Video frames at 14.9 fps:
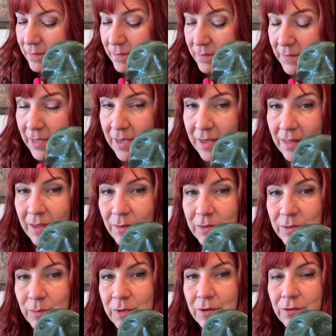Yeah, that
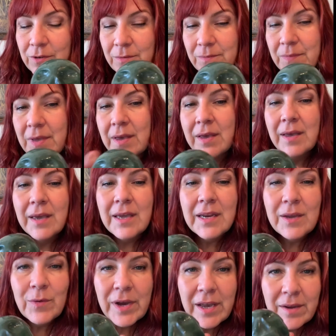was weird.
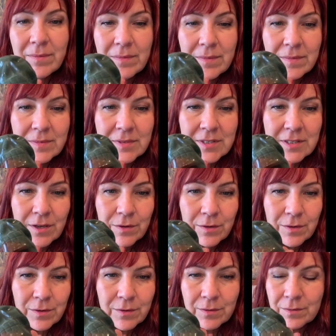Anyway,
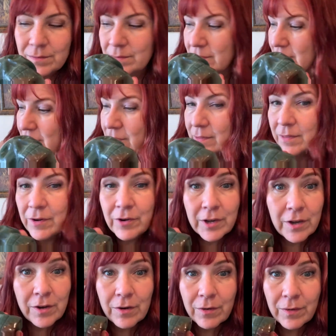so there you
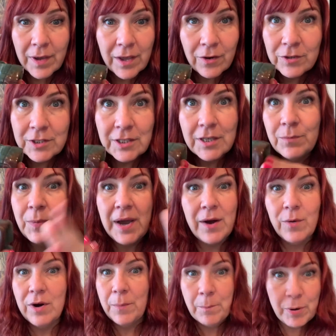go. Energy,
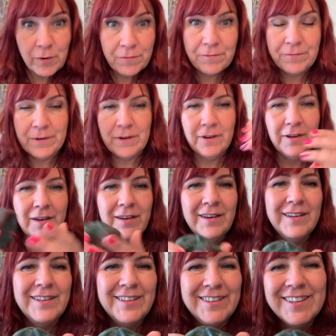power, poof.
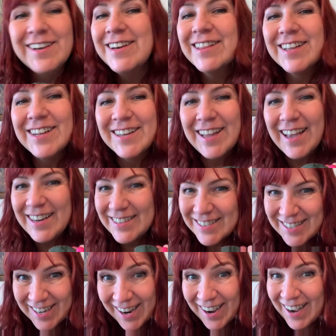The light is
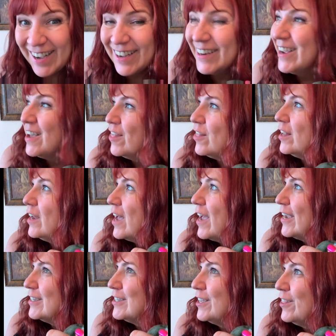gone. The light.